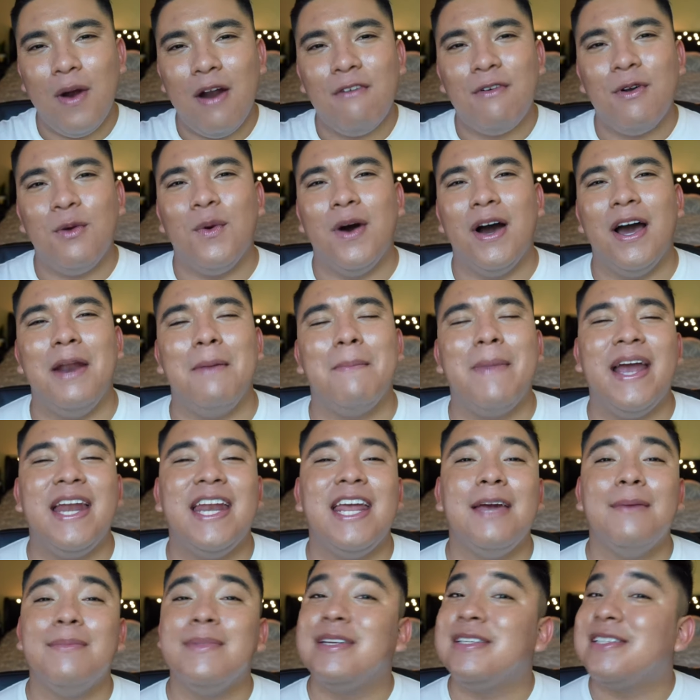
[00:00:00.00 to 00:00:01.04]
everyone, my
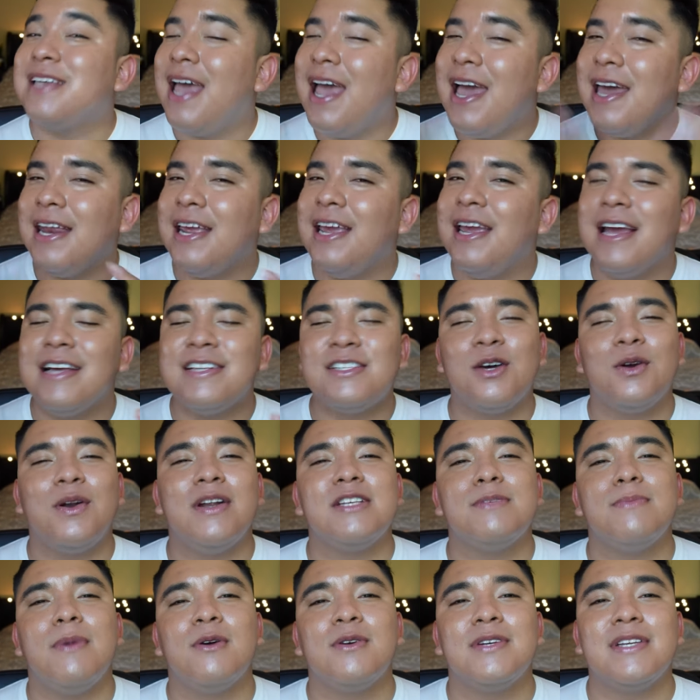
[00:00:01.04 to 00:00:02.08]
name is Eddie, as known
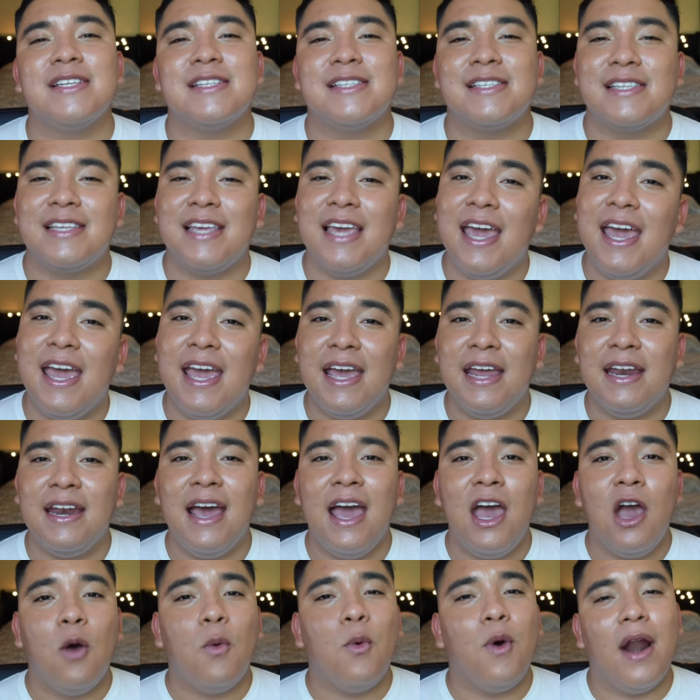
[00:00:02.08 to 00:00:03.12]
as Mottaskin,
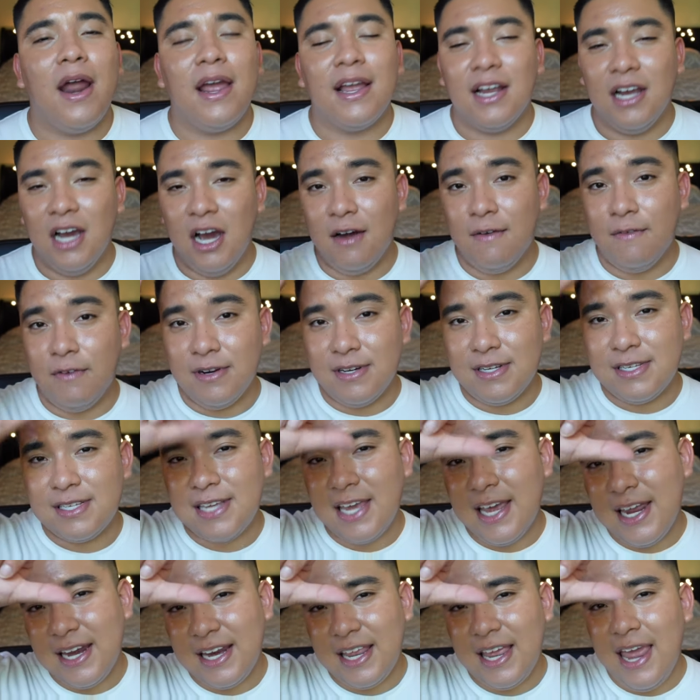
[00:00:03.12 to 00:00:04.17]
where I cover
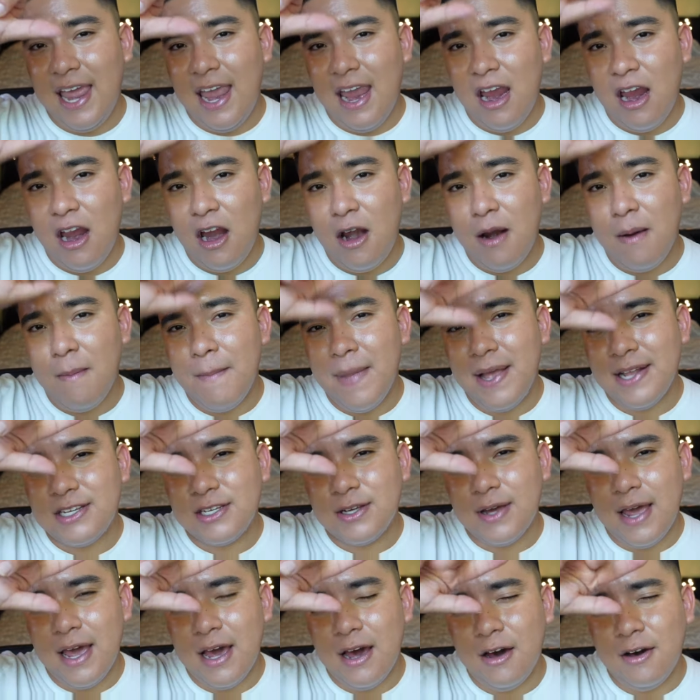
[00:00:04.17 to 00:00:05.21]
skincare,
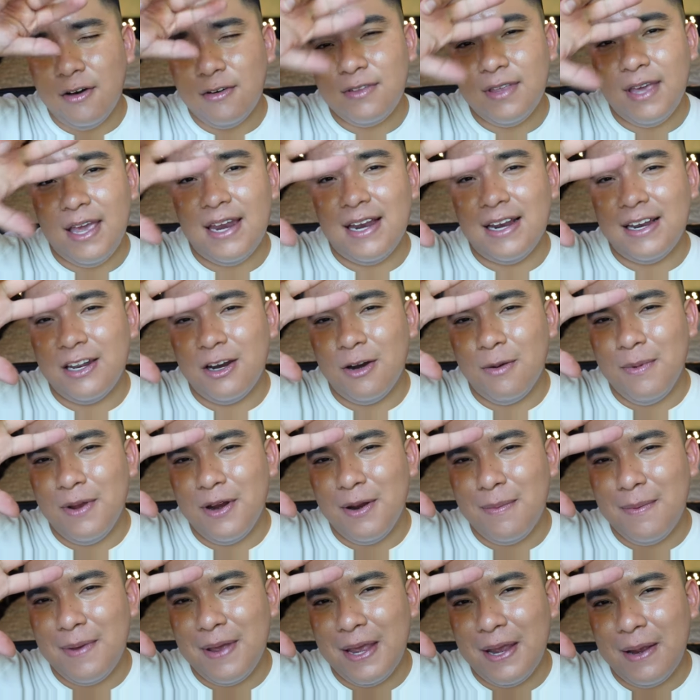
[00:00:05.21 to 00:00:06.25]
mental health, and a little bit
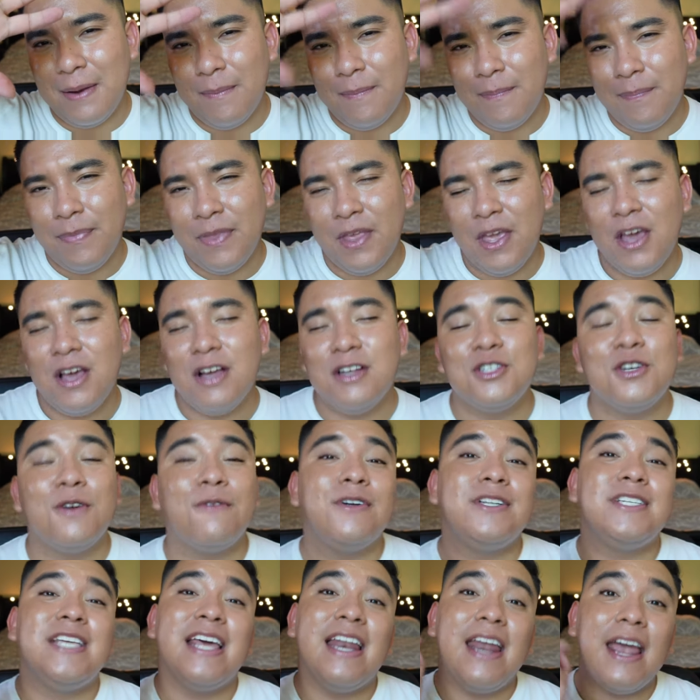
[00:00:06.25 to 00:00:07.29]
of me. So for
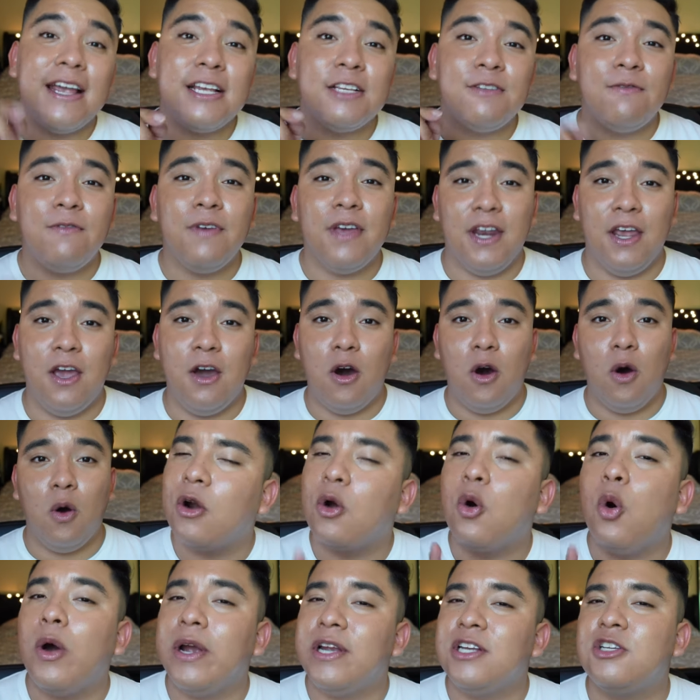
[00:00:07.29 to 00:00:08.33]
today's video, we're
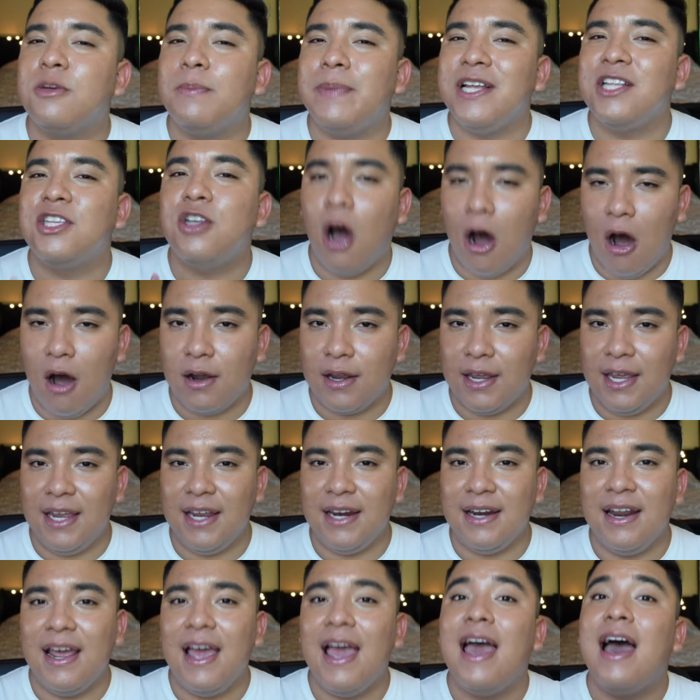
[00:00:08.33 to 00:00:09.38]
going to be
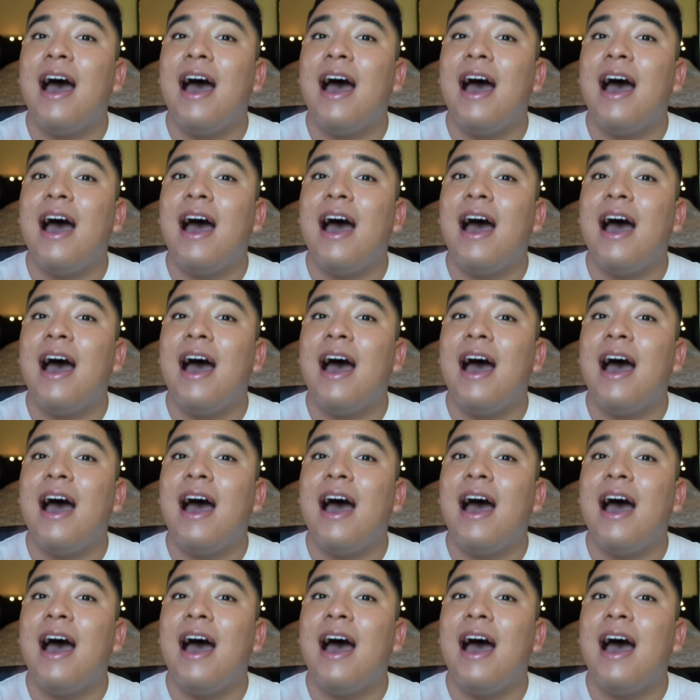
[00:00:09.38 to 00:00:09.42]
talking